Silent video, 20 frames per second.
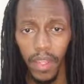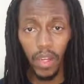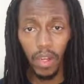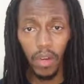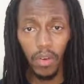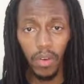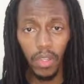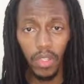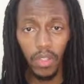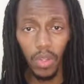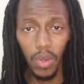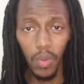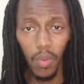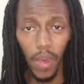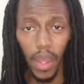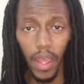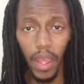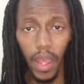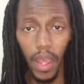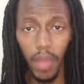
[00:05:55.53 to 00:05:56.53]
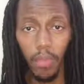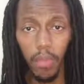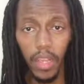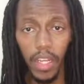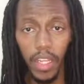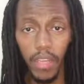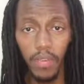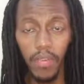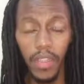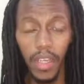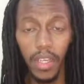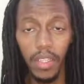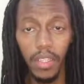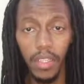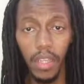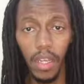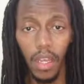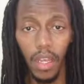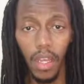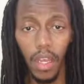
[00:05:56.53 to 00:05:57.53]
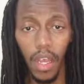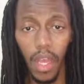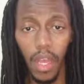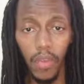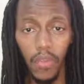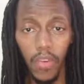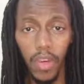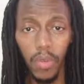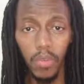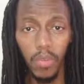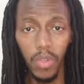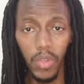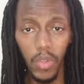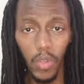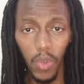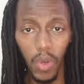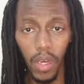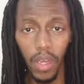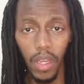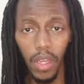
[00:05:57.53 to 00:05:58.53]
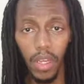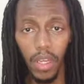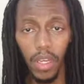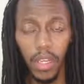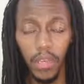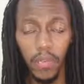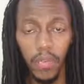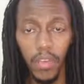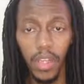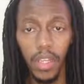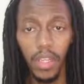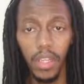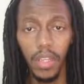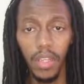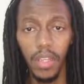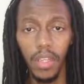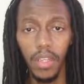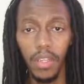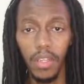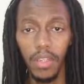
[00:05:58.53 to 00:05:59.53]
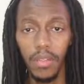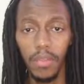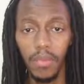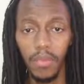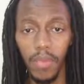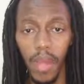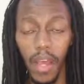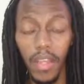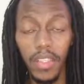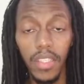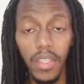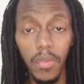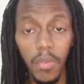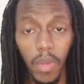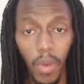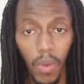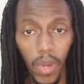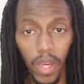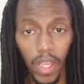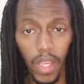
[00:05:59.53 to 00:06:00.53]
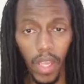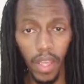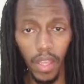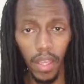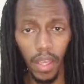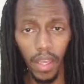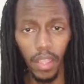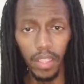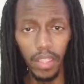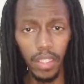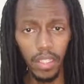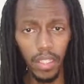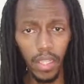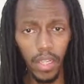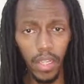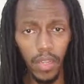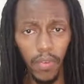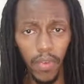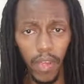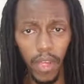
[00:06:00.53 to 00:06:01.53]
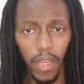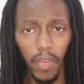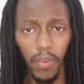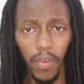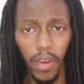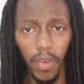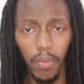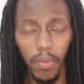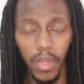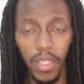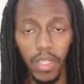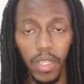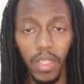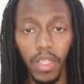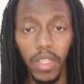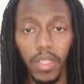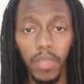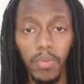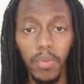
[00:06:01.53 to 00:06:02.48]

reason why I believe that uh, Alfred Mutua leaving uh, Azimio One Kenya is a significant development is